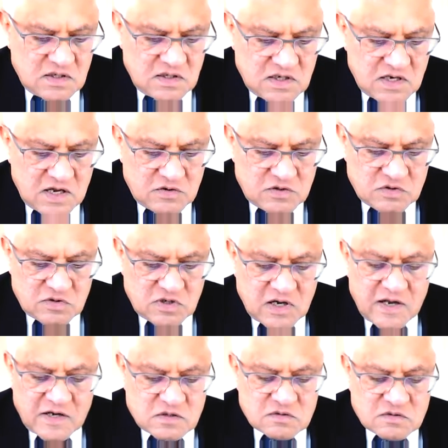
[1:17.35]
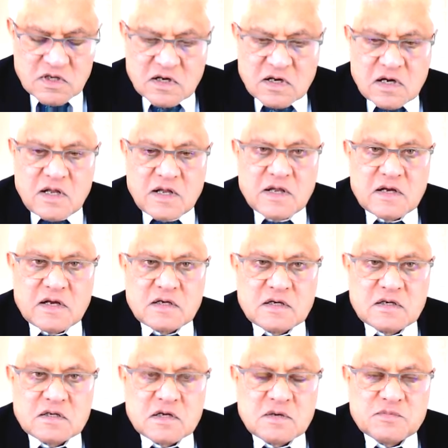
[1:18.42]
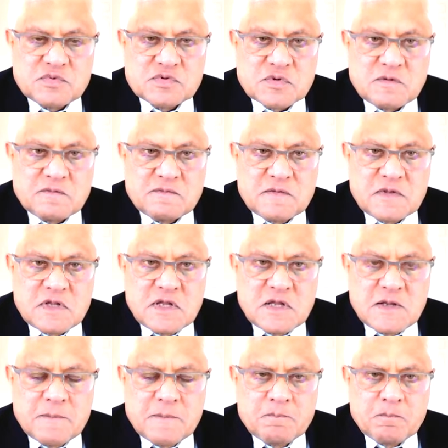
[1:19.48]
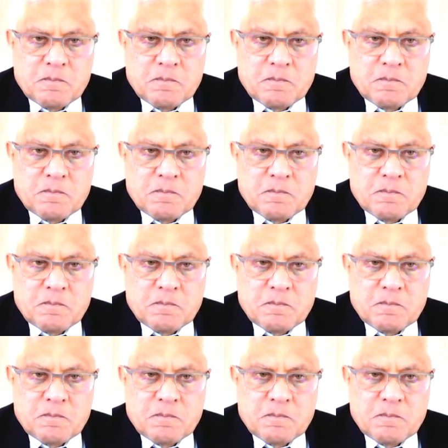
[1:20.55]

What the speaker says: and how do you relate to the client in terms of the